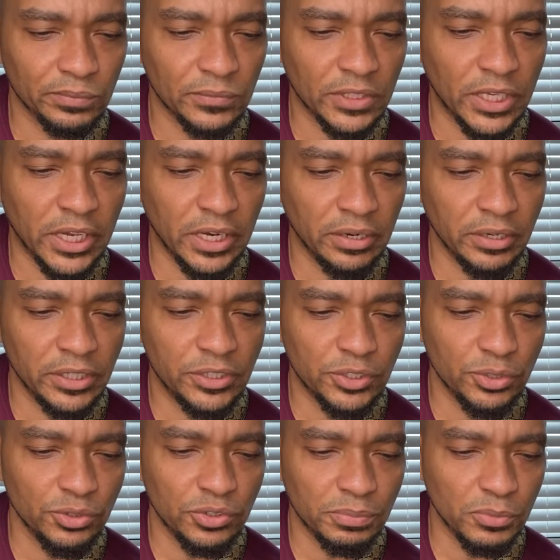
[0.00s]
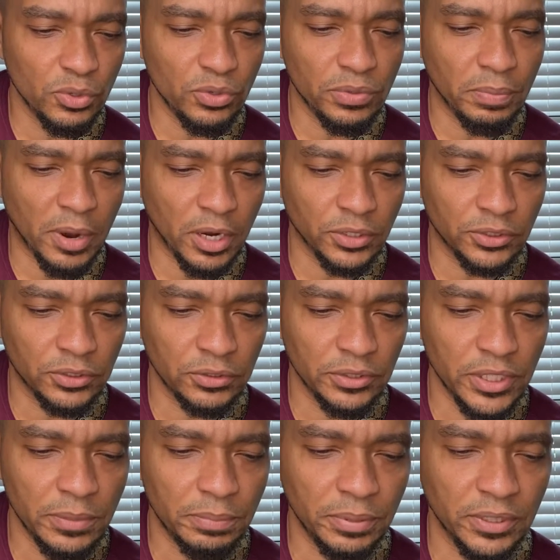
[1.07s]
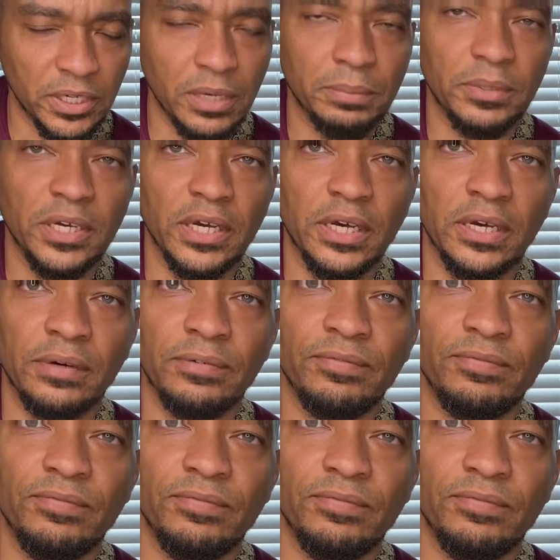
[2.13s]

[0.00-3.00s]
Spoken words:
Kerry Too Smooth Marshall, he put up a